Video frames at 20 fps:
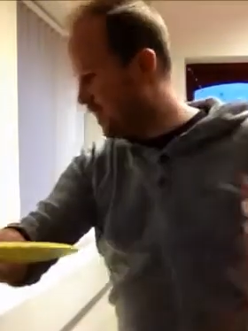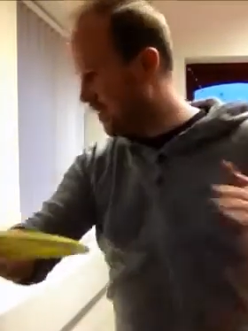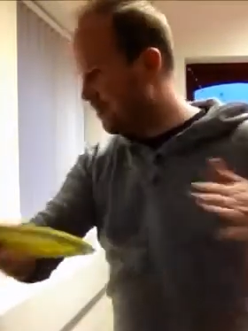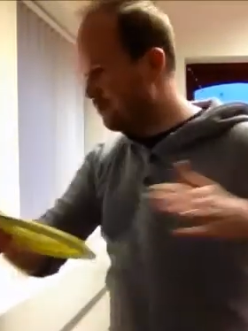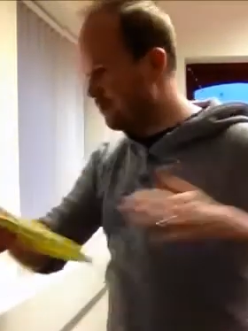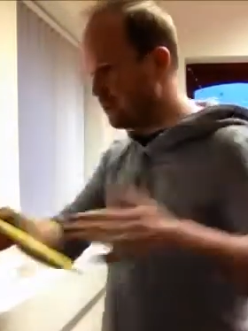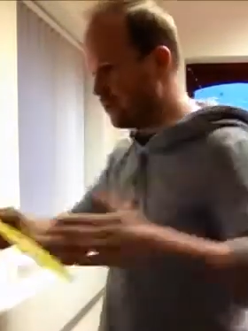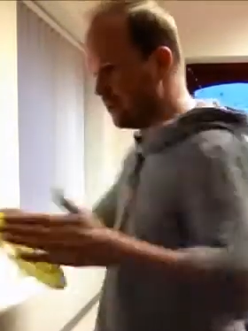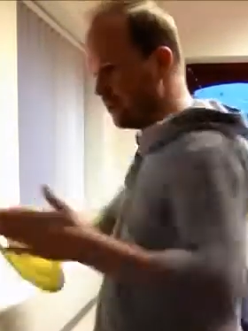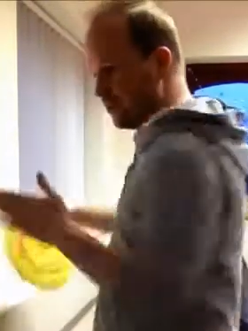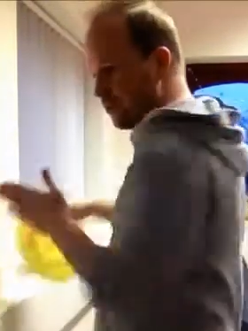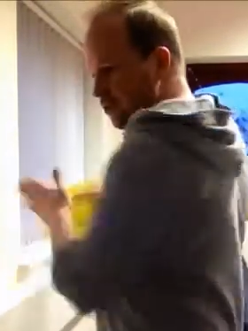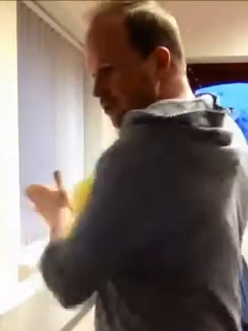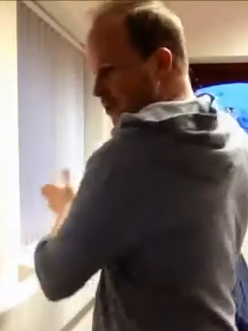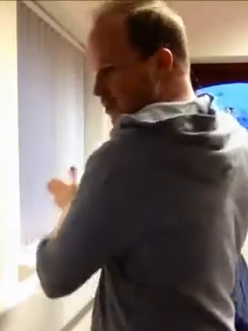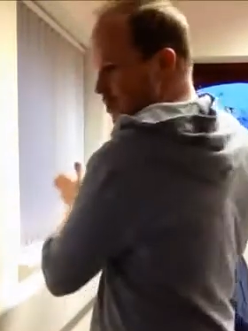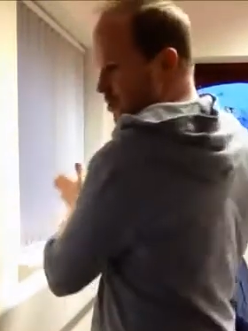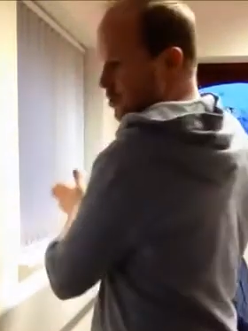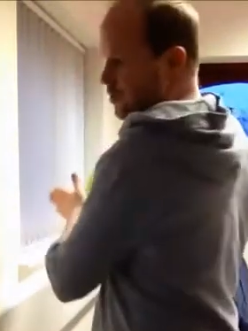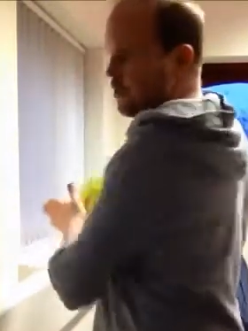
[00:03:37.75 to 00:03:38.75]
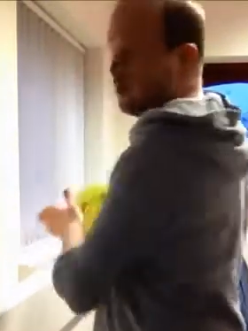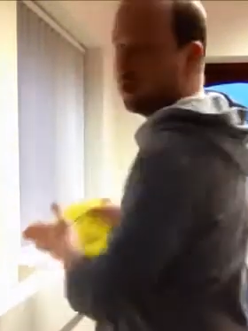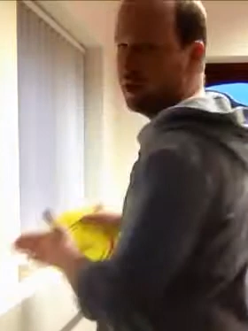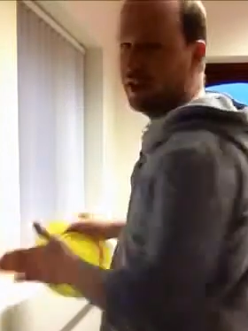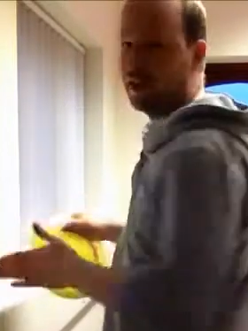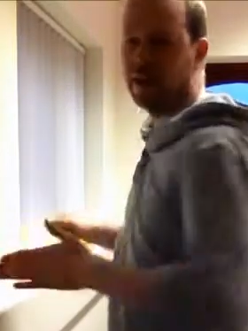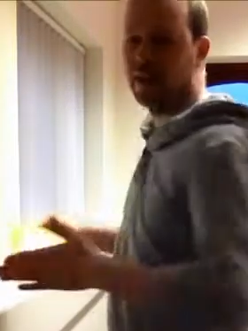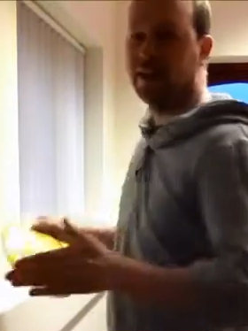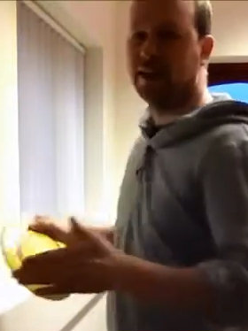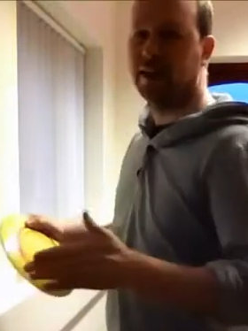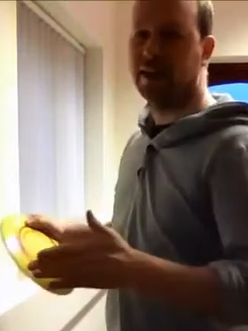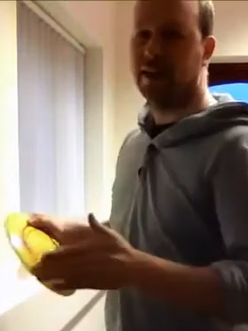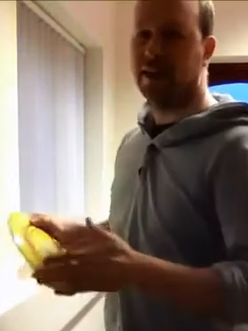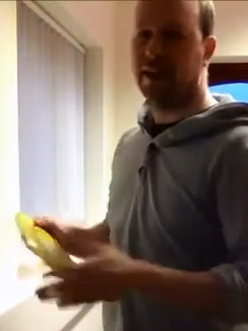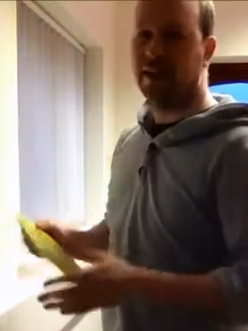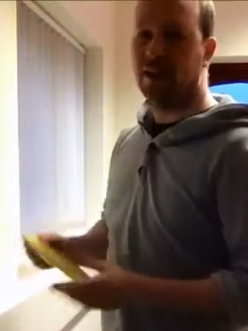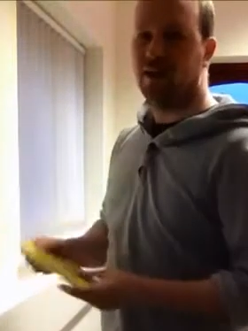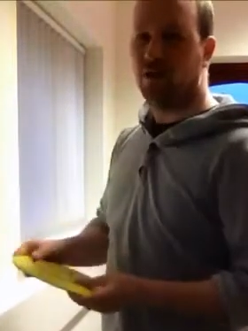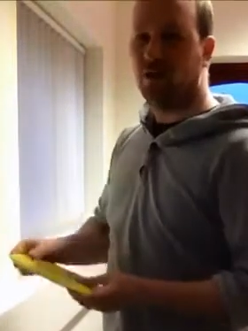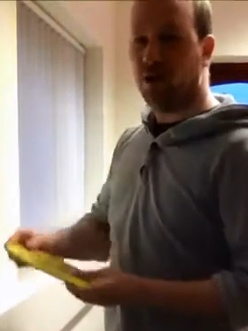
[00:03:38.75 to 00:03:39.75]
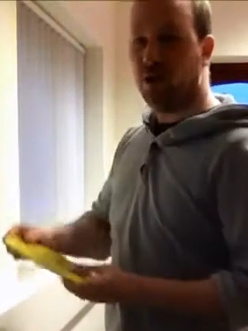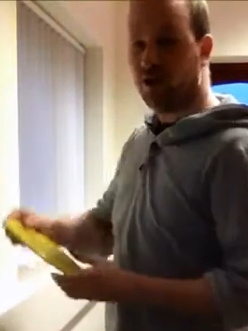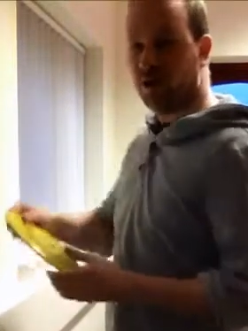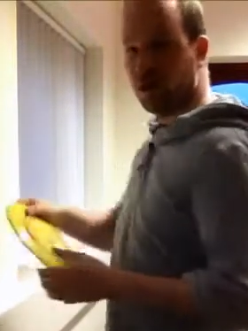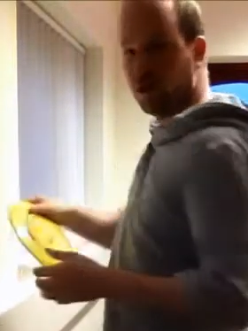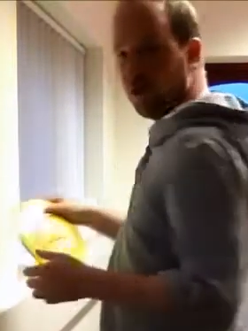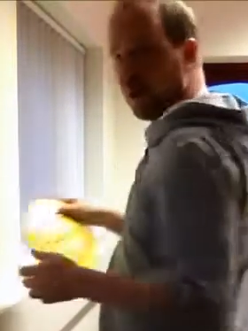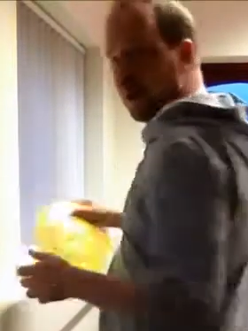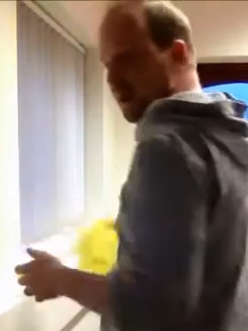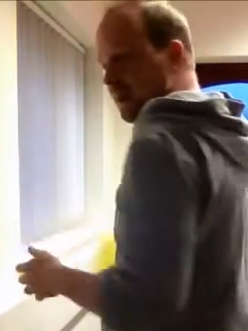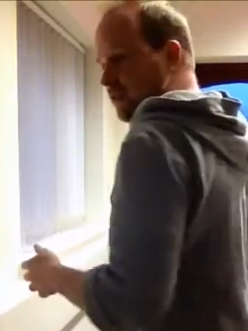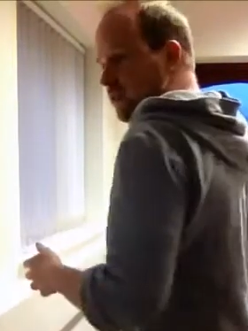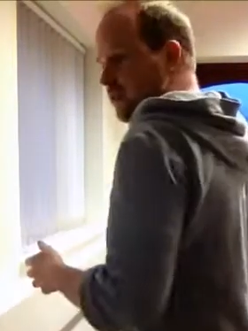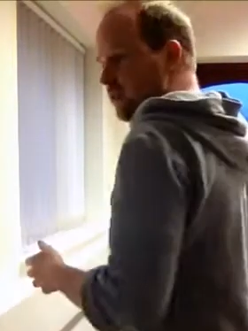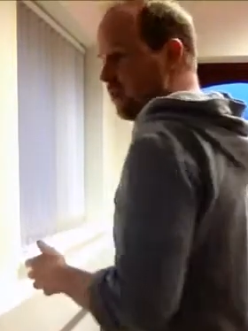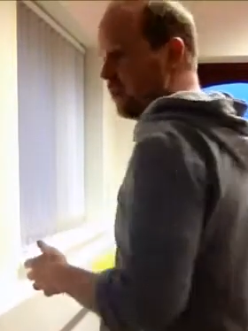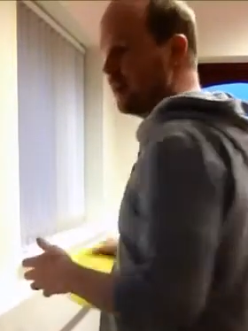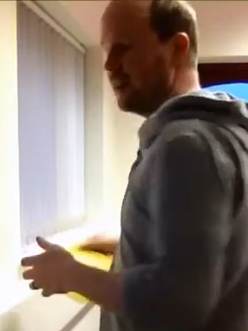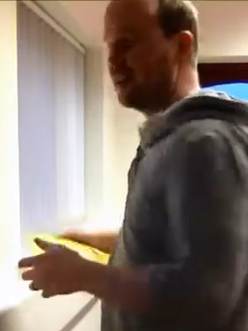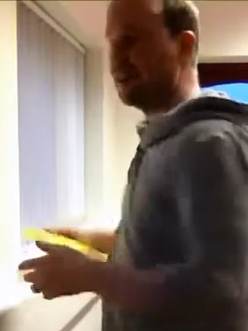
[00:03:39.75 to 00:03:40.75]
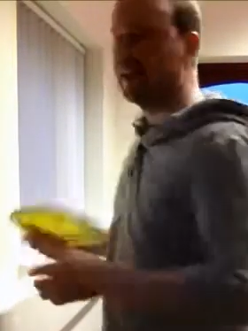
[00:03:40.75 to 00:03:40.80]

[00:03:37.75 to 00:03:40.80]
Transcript: everything across your body rather than around your body.